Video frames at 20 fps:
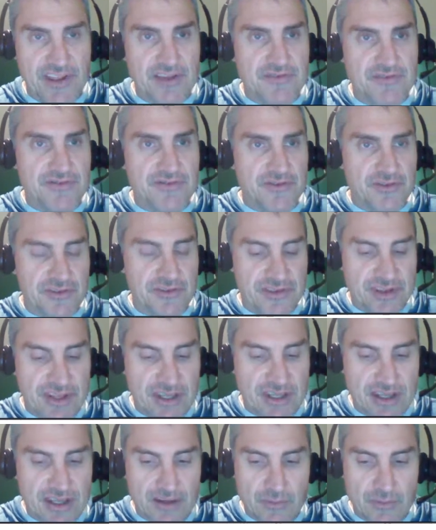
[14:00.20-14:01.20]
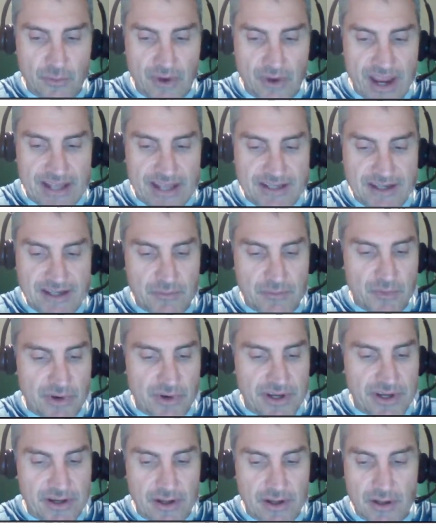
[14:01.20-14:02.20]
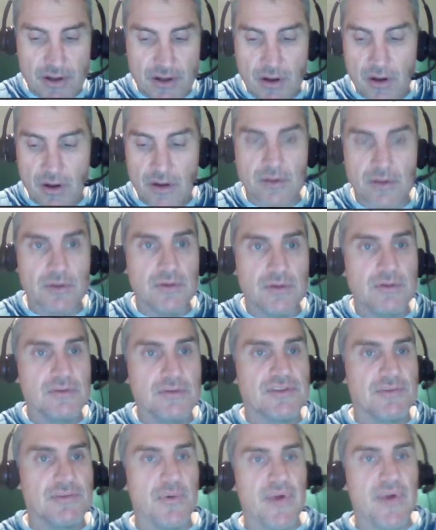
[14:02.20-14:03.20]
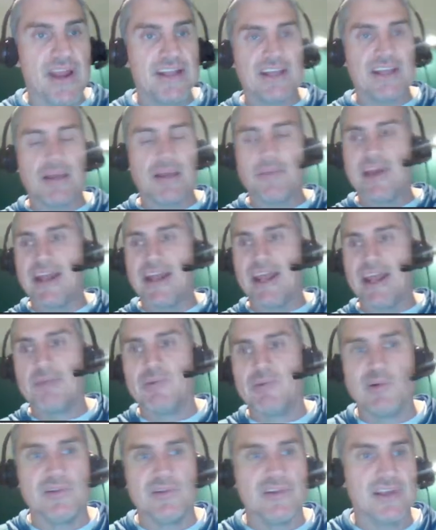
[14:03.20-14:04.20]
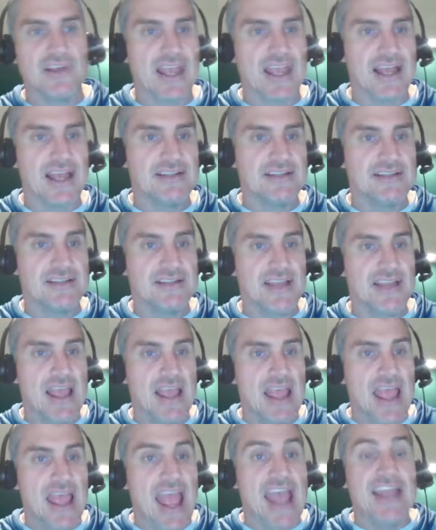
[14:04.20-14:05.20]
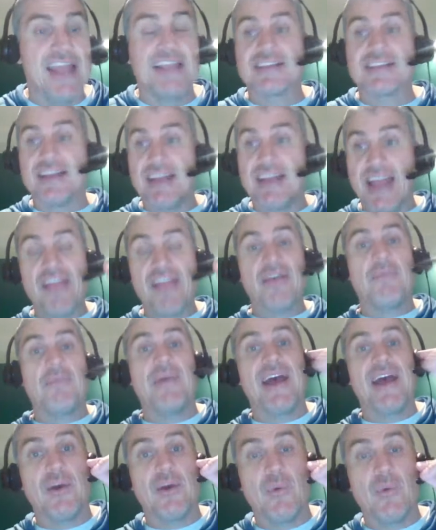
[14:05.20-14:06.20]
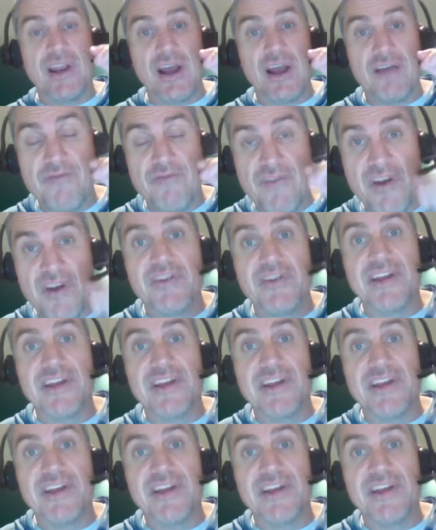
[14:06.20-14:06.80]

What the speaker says: for the ranter, Brendon O'Connell, to be ranting about how important the case is, and it's another matter when a very